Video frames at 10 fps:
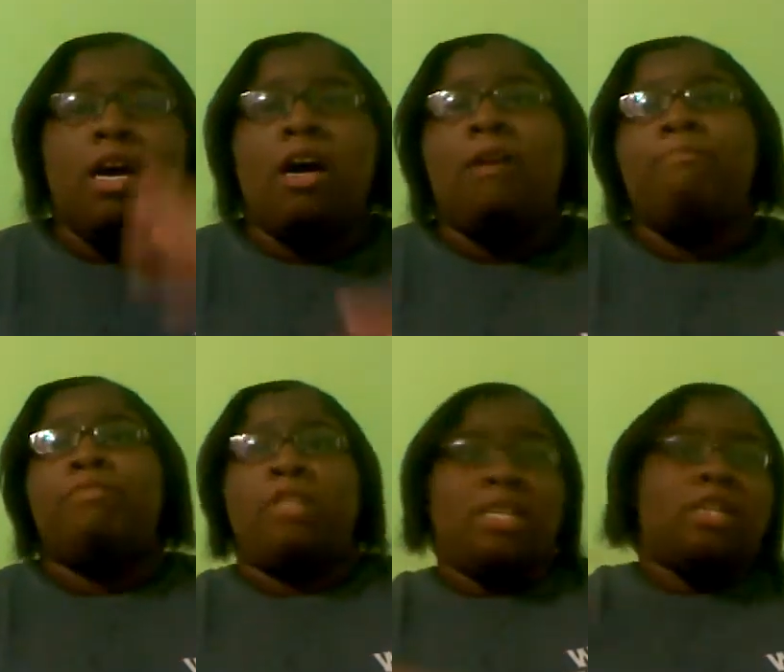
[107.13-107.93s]

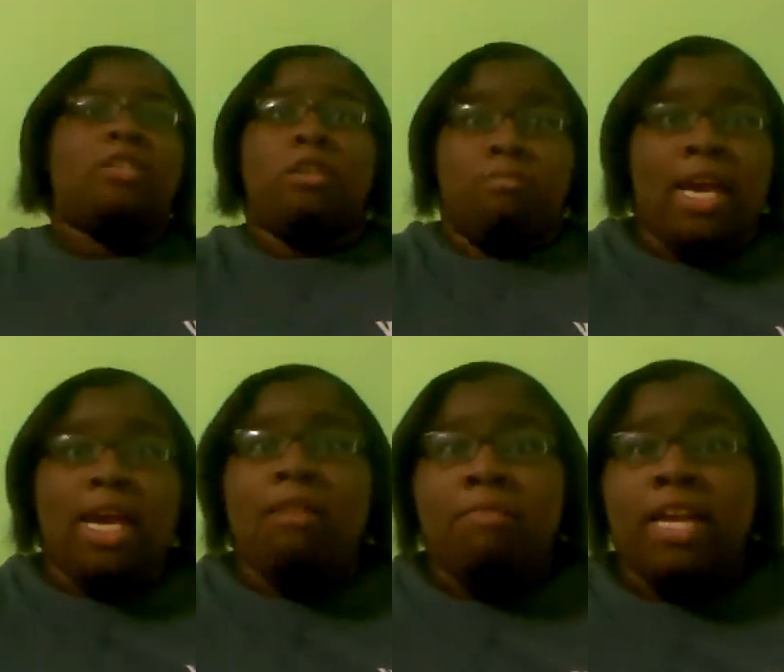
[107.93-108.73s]
But let's get to the
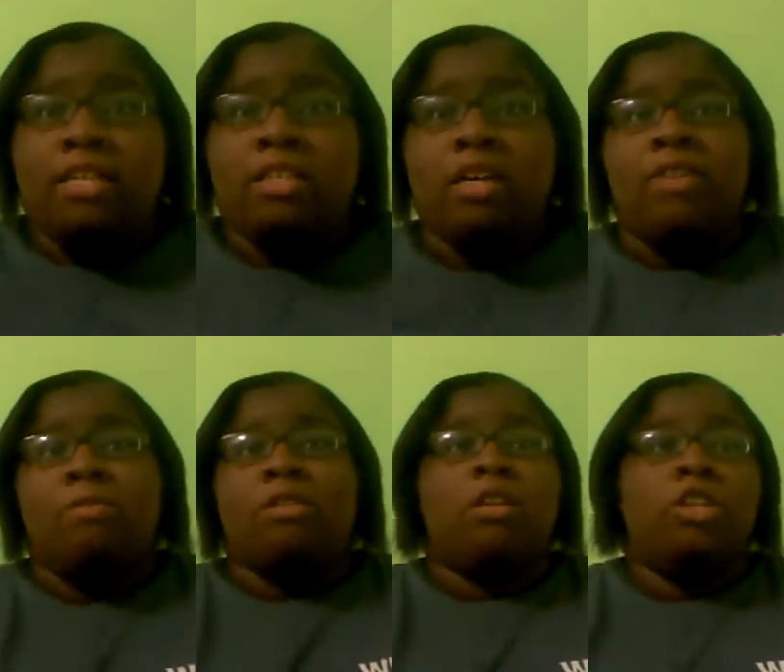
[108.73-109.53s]
main stuff, and
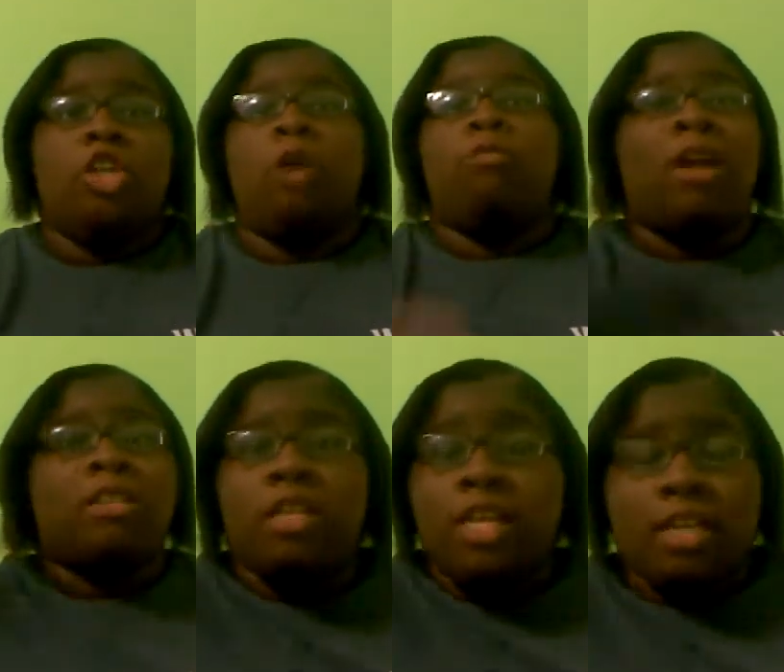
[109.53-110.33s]
I'm just going to jump right
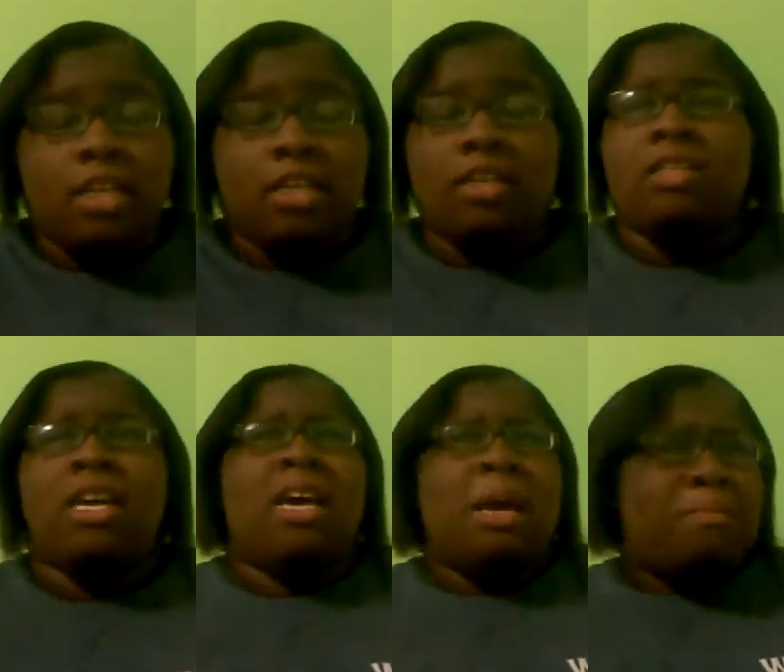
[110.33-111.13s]
to the ending, because
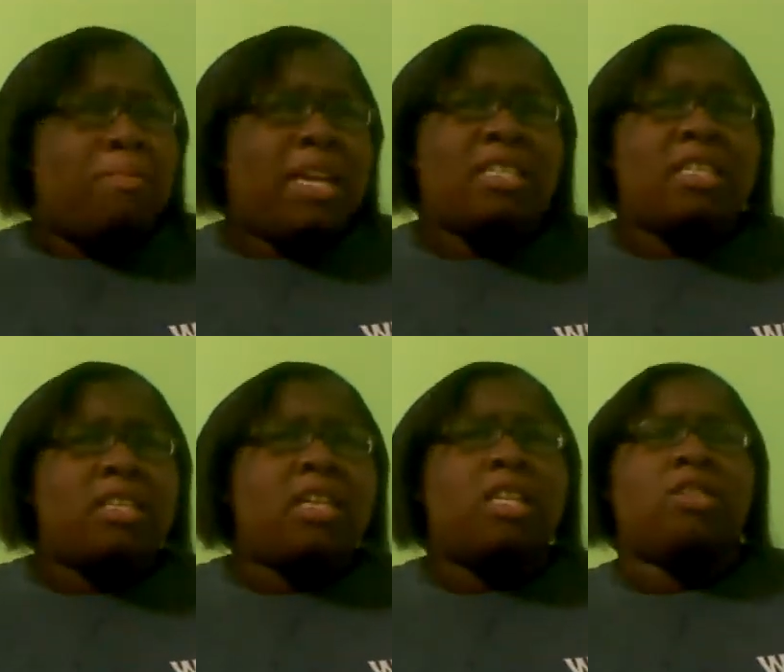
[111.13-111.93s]

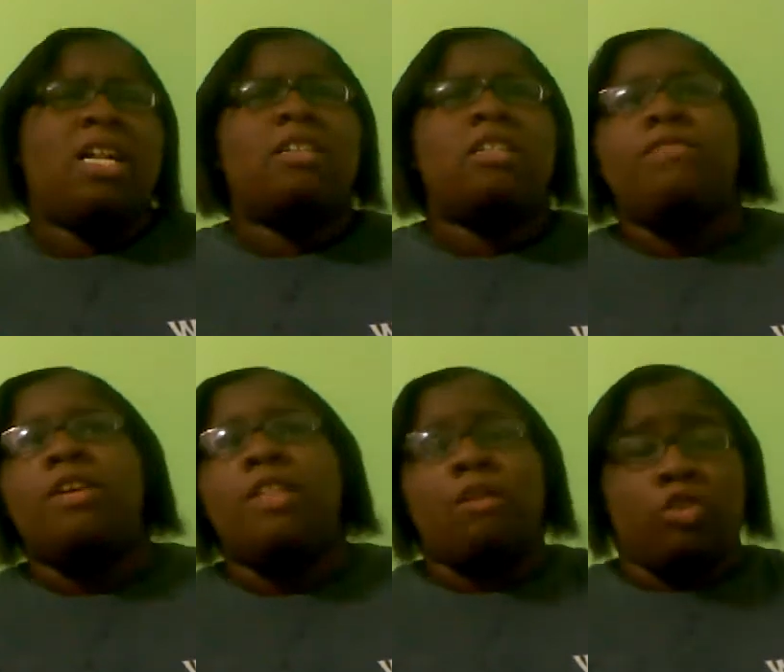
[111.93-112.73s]
basically, there's a lot of stuff
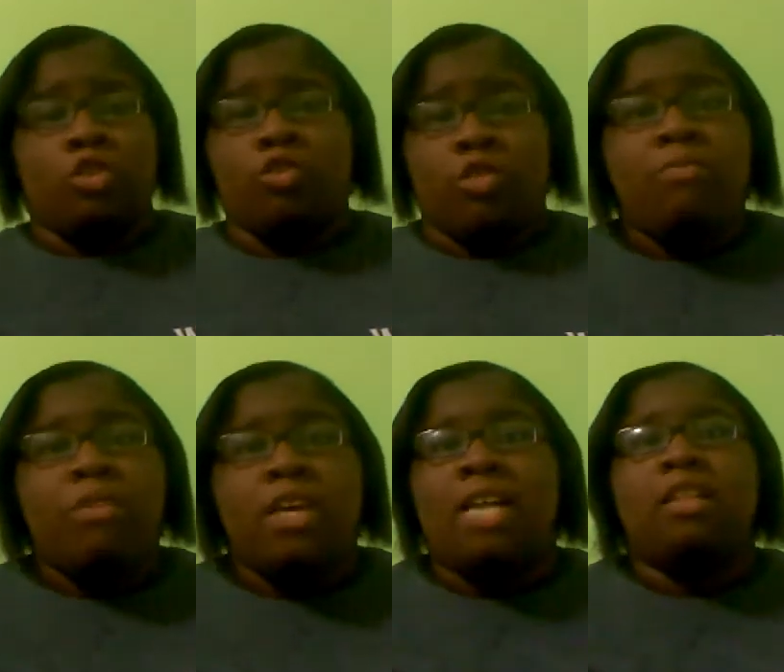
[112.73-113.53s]
here that was
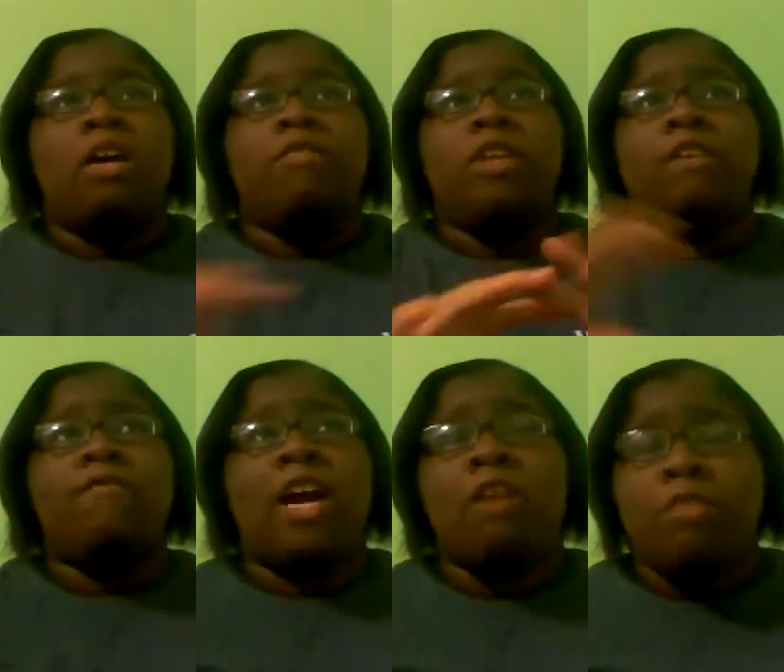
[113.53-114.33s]
creepy. I love the
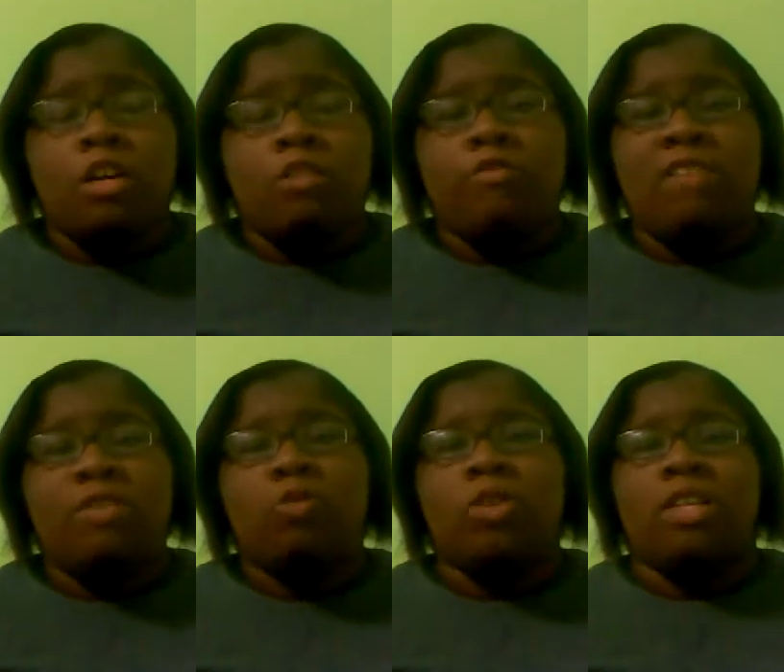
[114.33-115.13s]
environment of
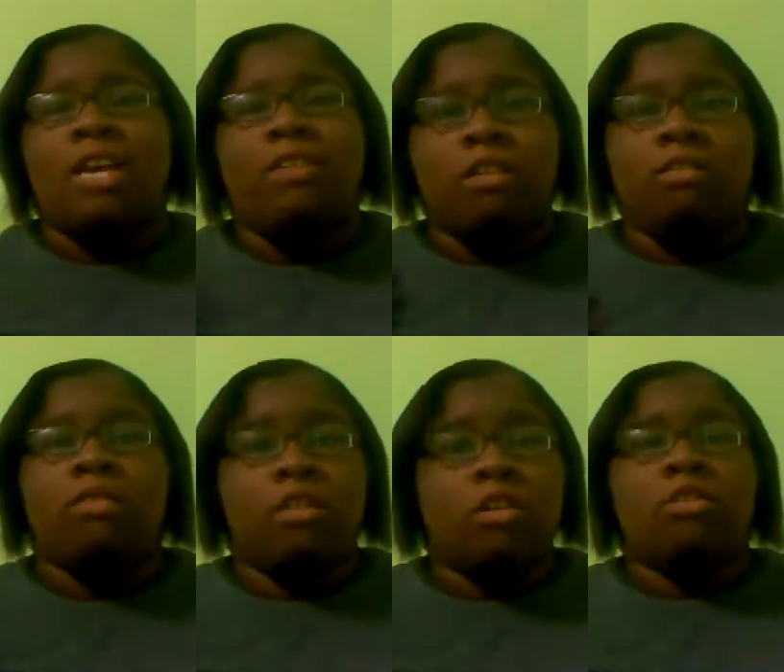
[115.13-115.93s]
Ravenswood and, like,
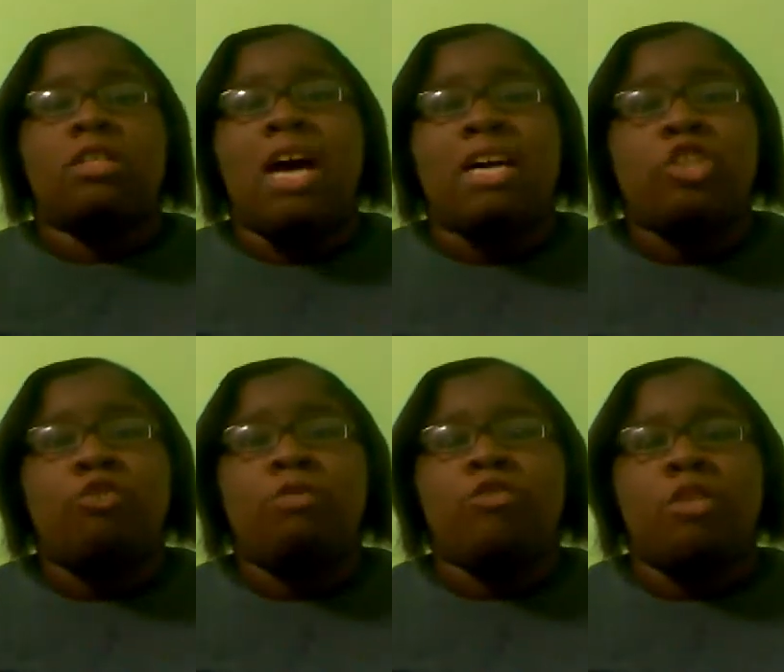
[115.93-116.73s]
the girls'
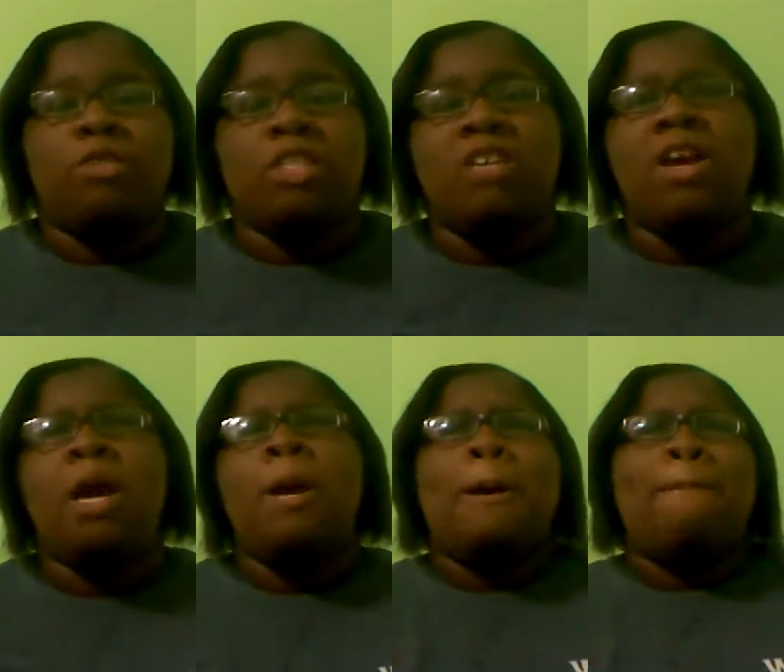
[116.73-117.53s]
costumes and creepy stuff.
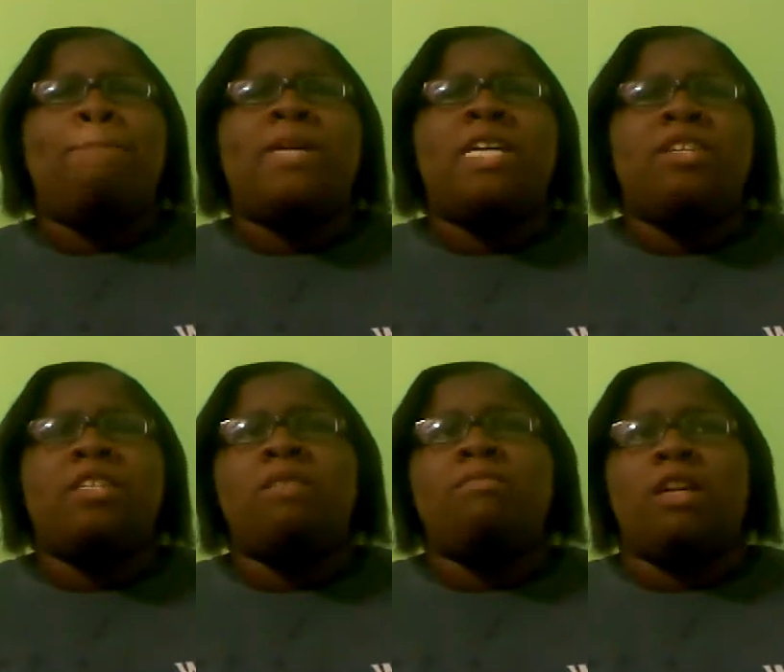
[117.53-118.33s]
But it
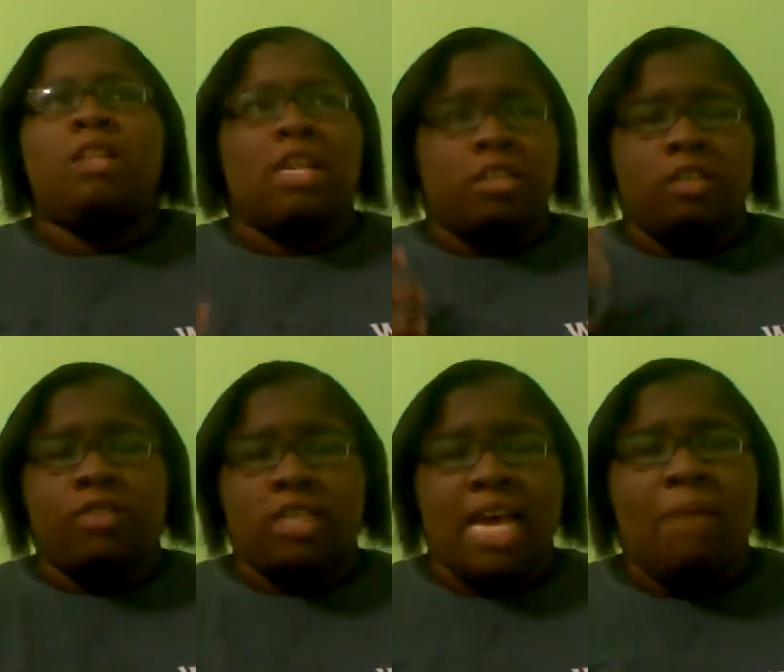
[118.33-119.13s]
just seemed like a lot of
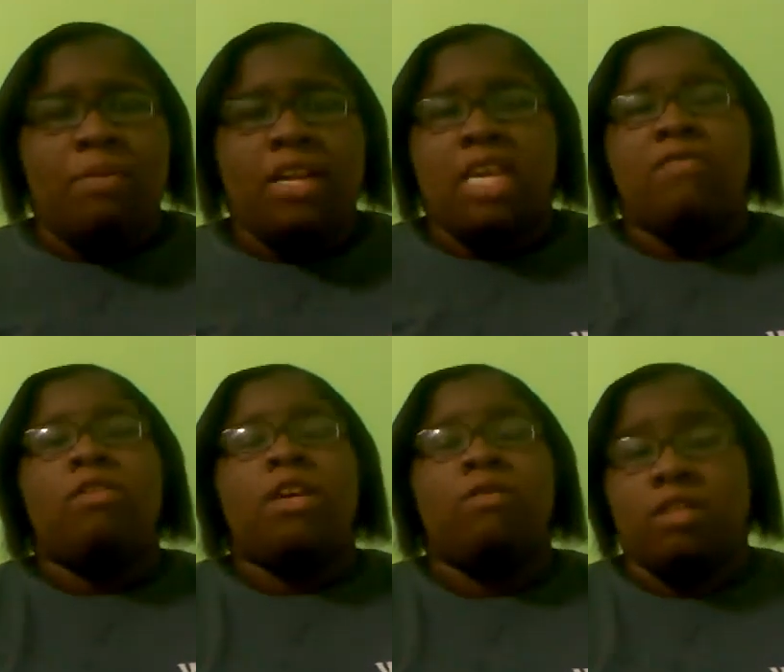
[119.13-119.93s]
stuff was happening, even
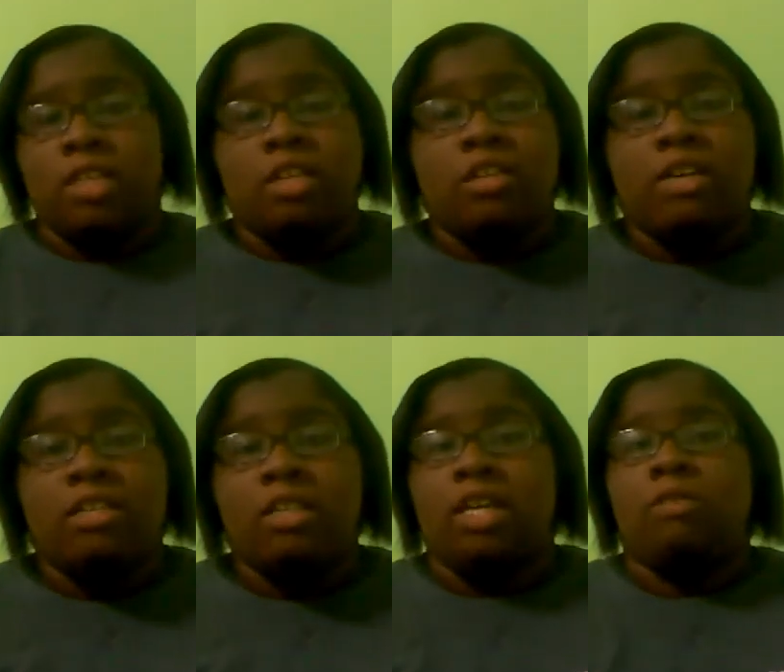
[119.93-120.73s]
though it was
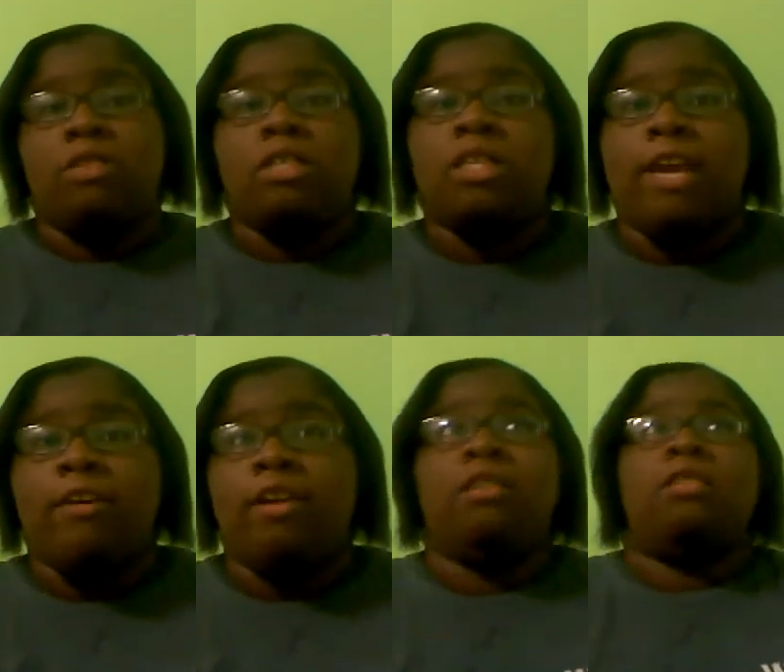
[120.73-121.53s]
interesting and it was
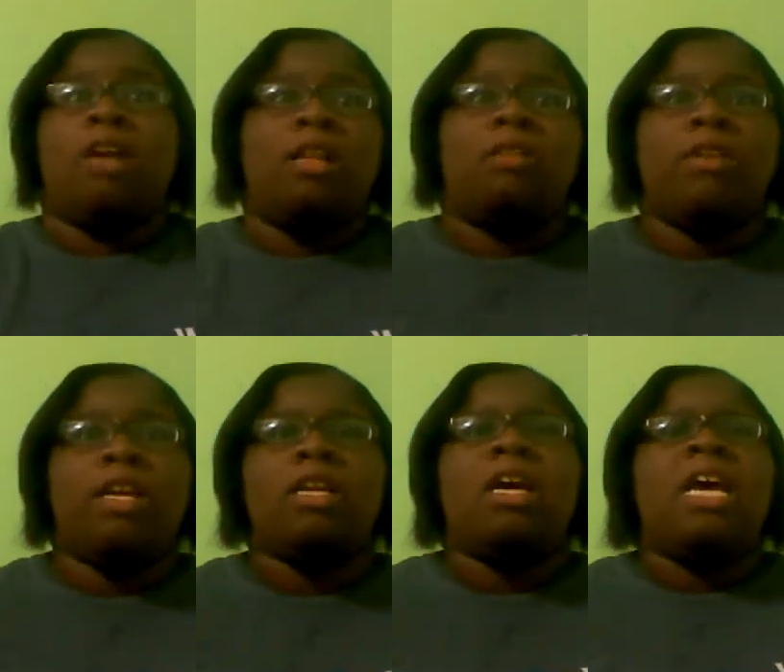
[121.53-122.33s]
scary because it's
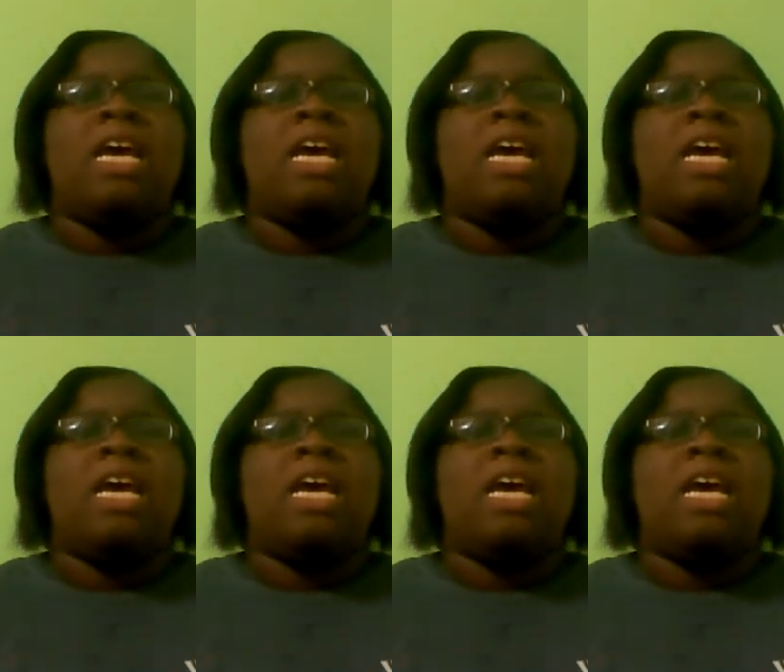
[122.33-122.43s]
Halloween.